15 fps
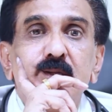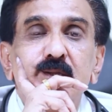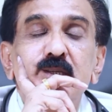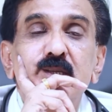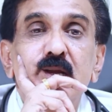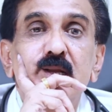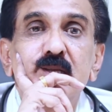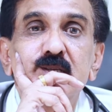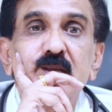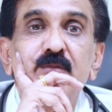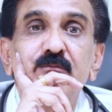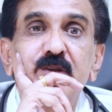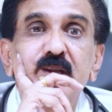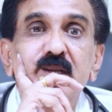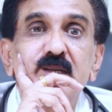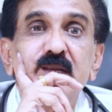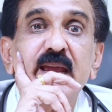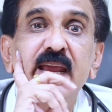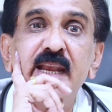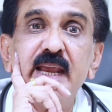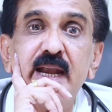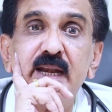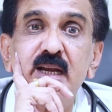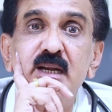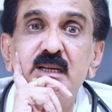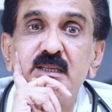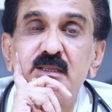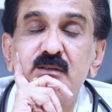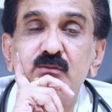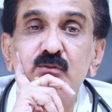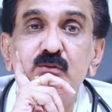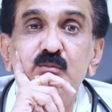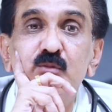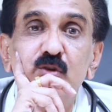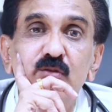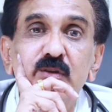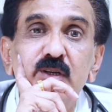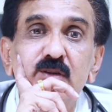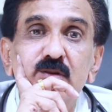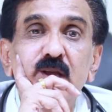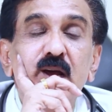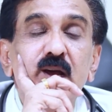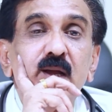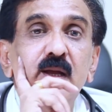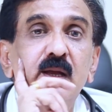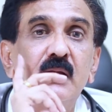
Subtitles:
These are the some precautions. In adults who move into the